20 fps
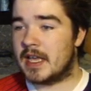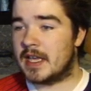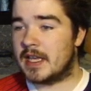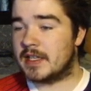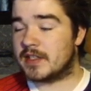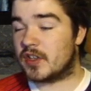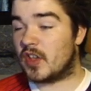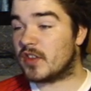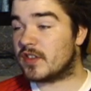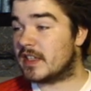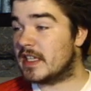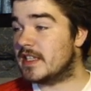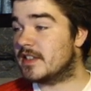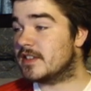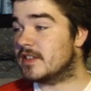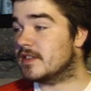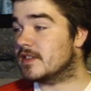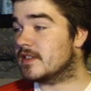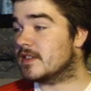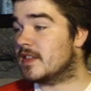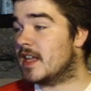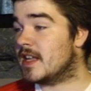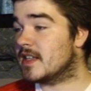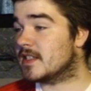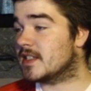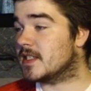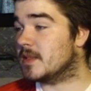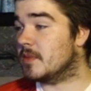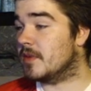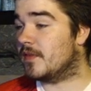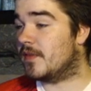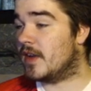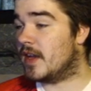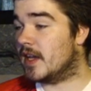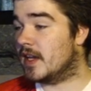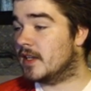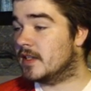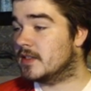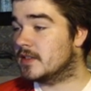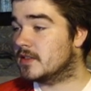He's got decent stats, to be
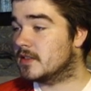fair.